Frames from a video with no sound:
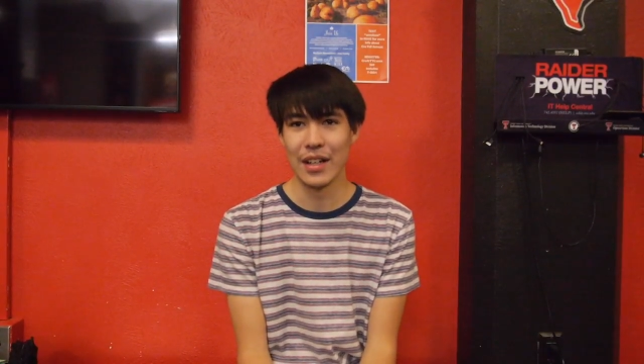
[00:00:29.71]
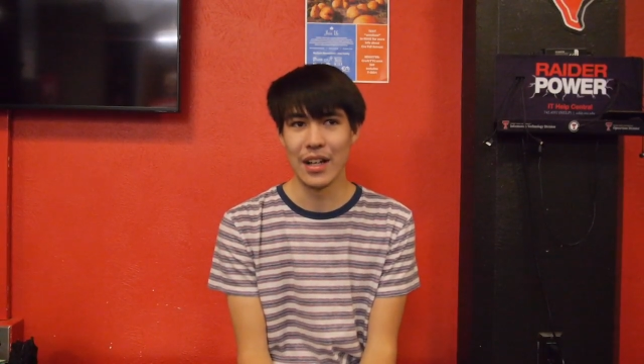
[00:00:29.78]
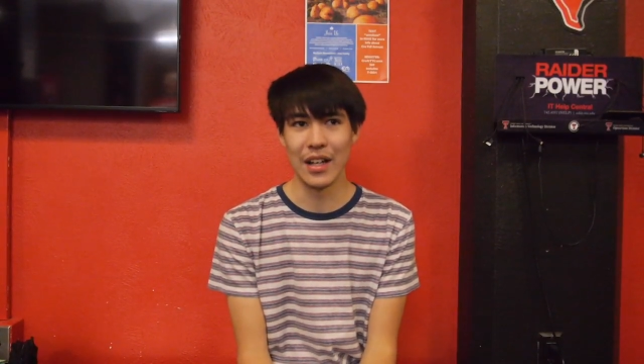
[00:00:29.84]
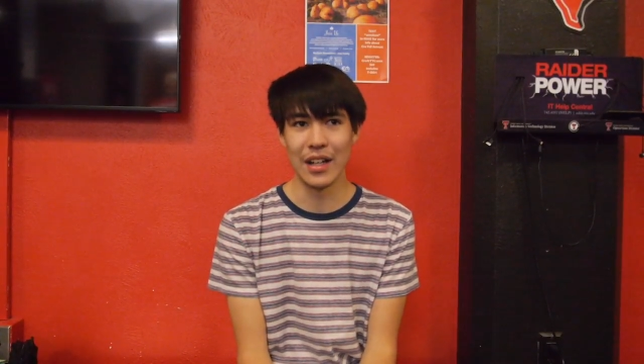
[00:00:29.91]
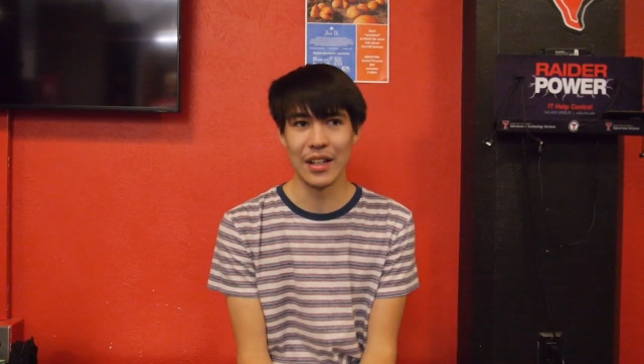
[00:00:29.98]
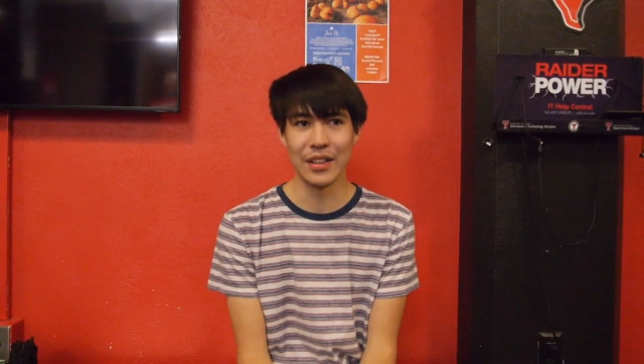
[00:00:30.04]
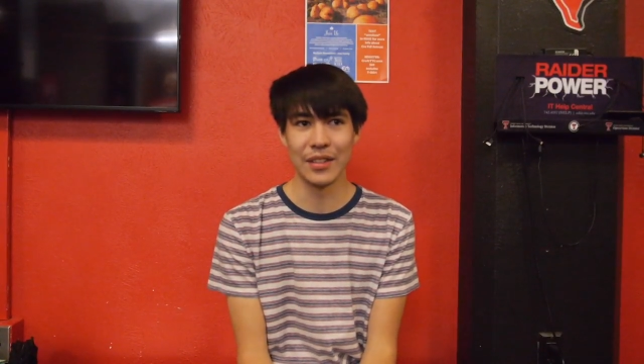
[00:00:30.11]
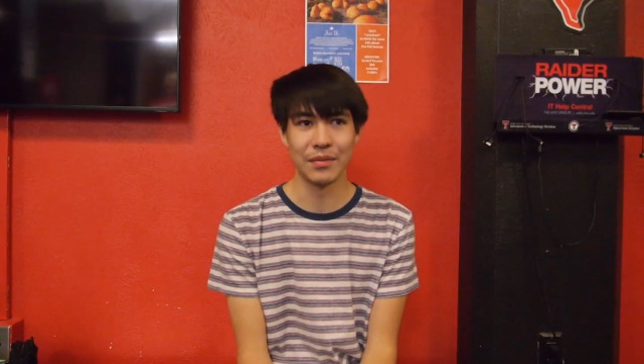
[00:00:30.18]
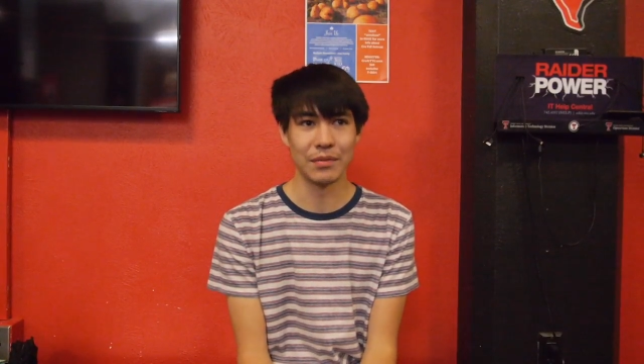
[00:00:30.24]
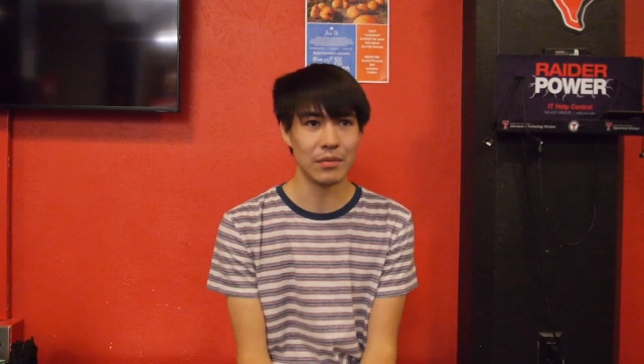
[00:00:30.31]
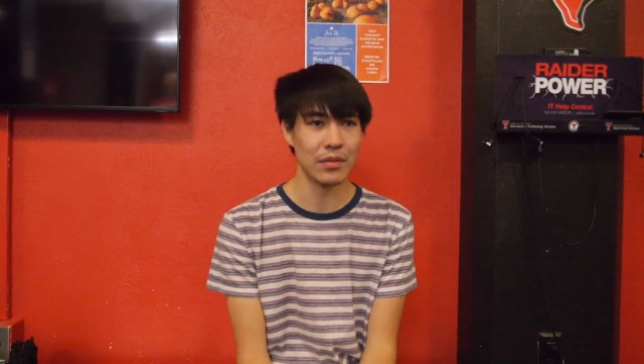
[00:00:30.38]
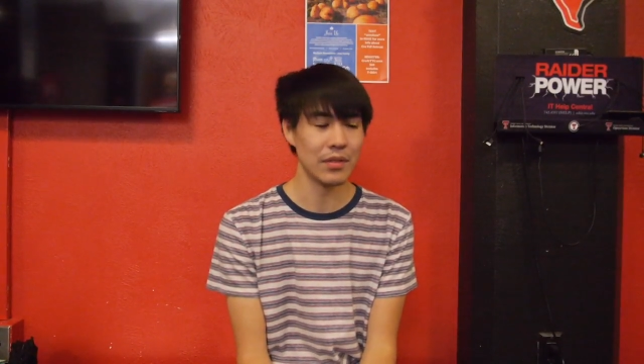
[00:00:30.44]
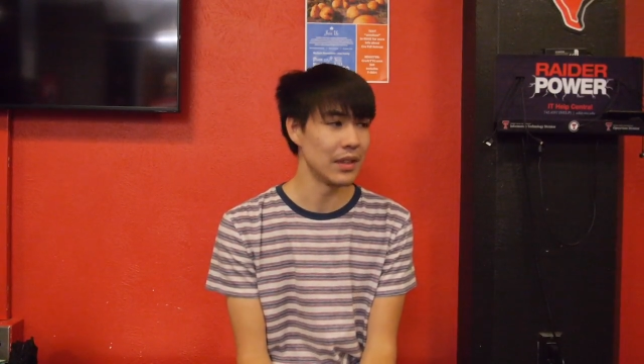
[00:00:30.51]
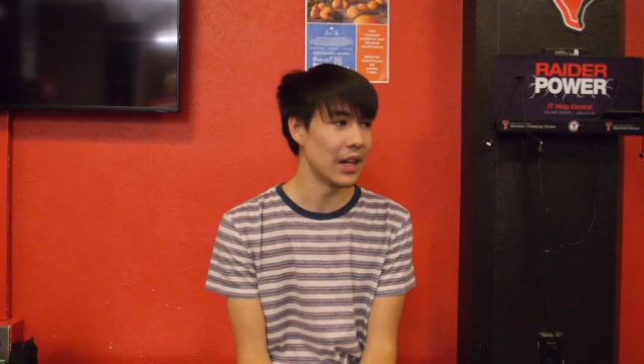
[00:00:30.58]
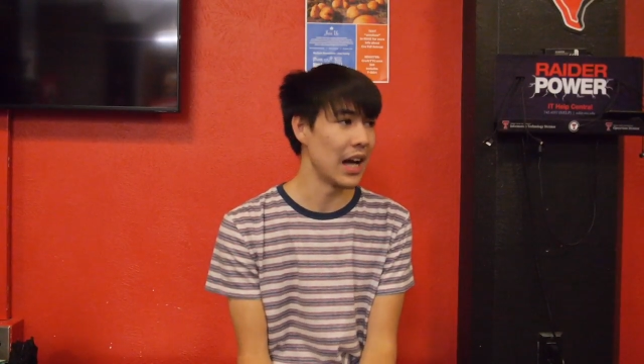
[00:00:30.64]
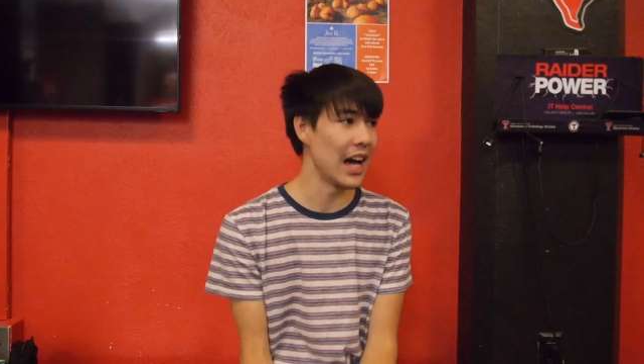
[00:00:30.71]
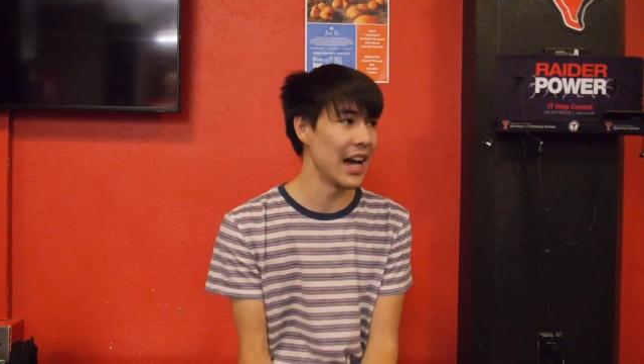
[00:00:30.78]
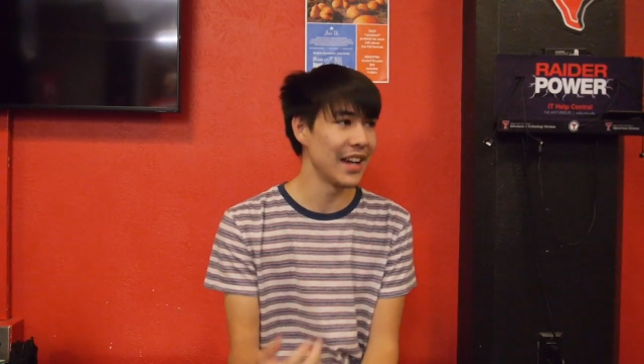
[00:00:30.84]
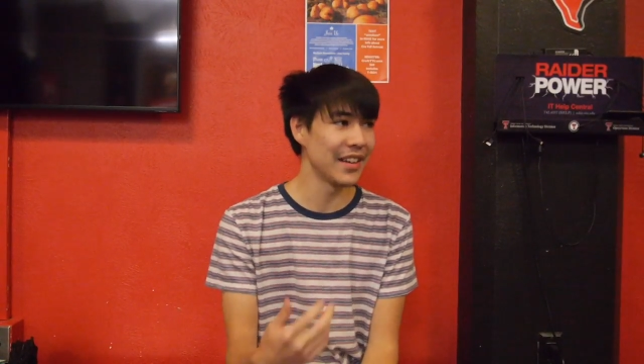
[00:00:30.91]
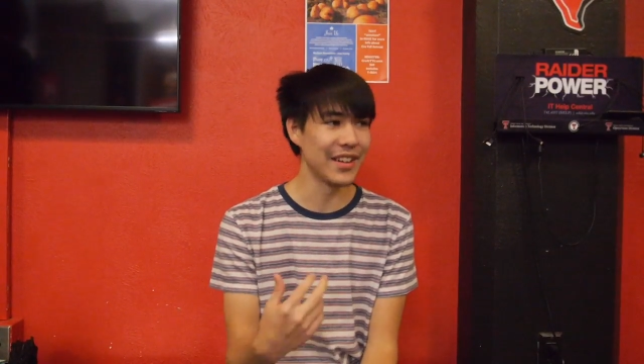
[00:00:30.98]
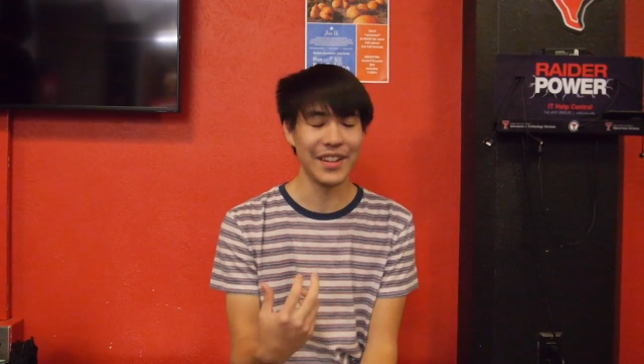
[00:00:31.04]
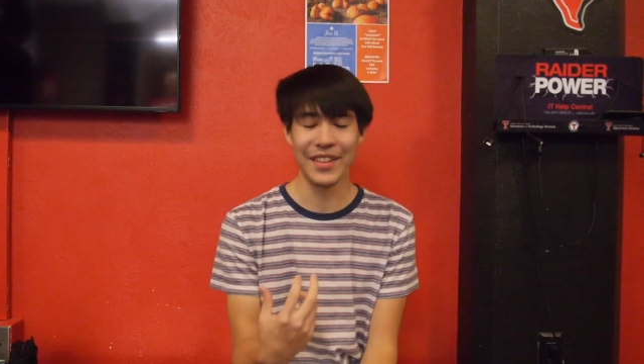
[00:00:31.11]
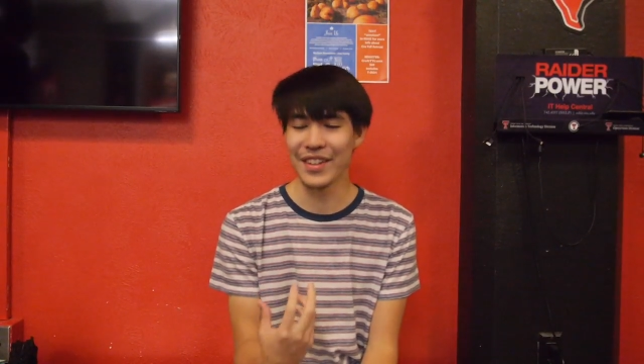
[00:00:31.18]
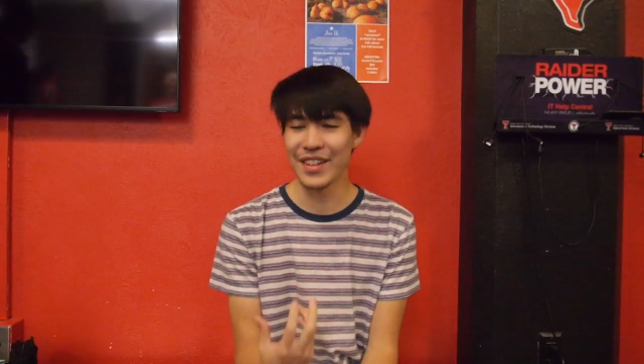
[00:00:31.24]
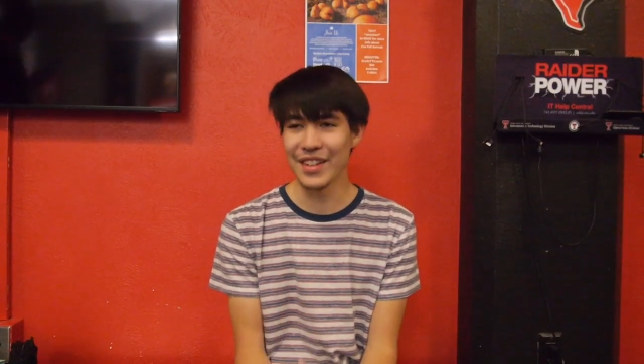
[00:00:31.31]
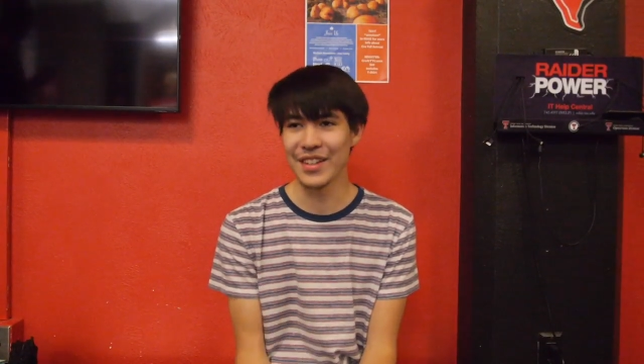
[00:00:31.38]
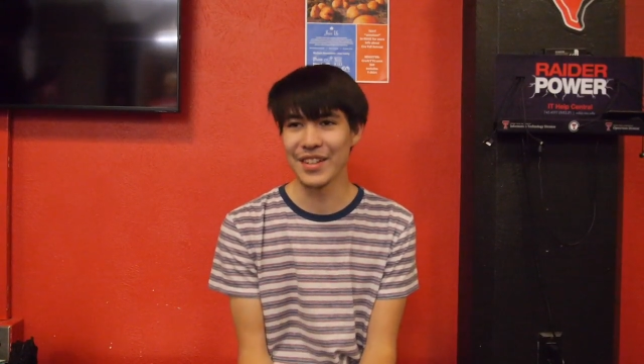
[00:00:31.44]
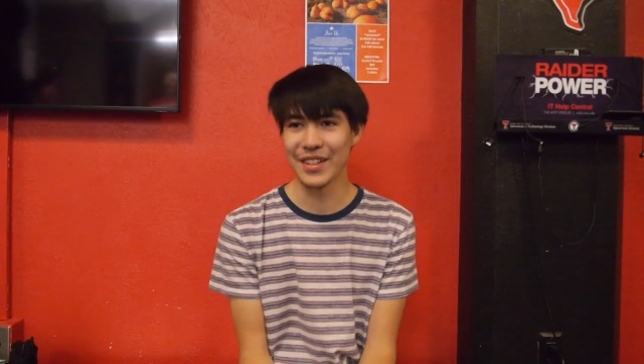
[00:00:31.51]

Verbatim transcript: Uh, I had gotten the,